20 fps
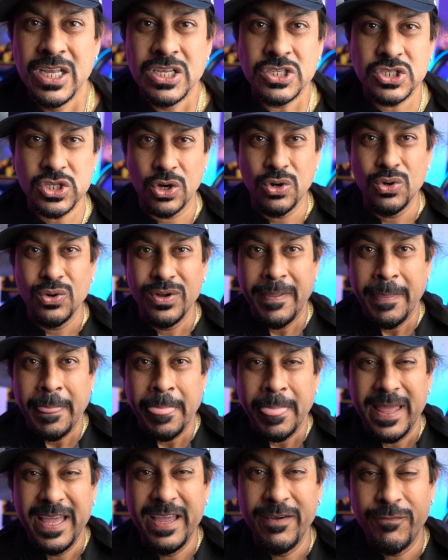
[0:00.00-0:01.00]
So
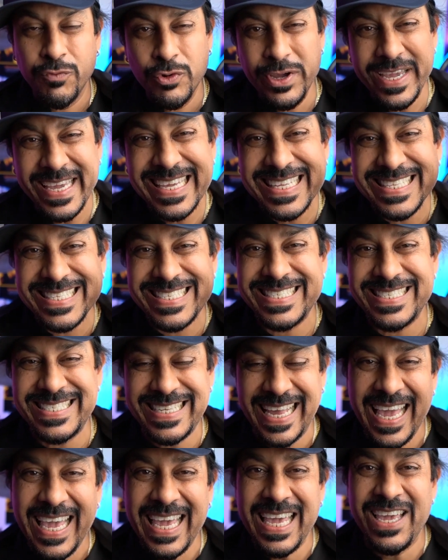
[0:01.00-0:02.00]
if we can
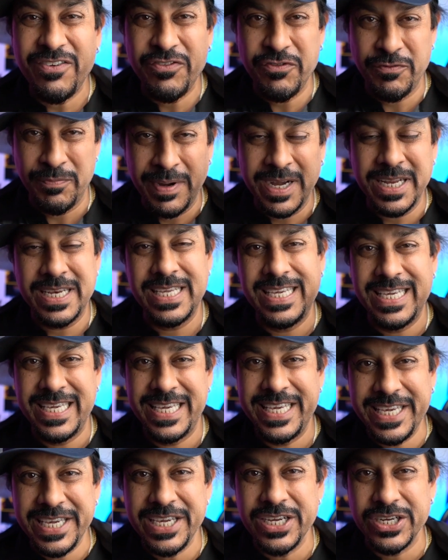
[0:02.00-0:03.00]
save money
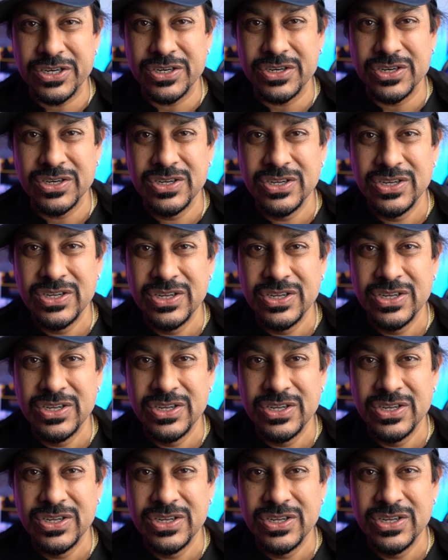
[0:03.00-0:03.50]
here,